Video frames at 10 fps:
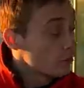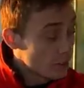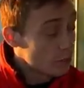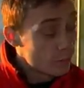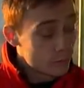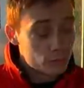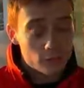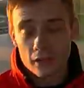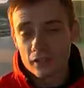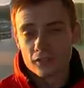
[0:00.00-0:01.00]
No, no, I agree uh, with
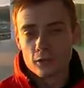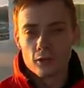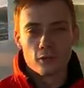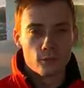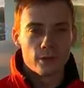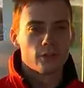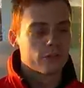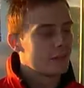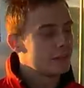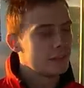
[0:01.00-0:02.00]
you. There is no, no. We're
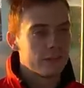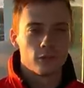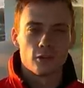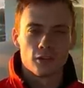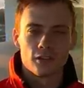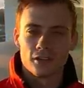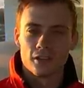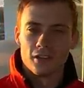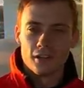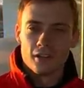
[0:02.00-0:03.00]
not fighting for
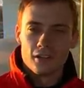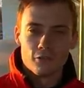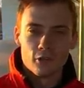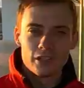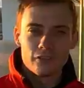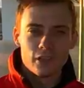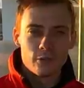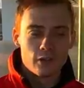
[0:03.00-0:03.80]
uh, for anything.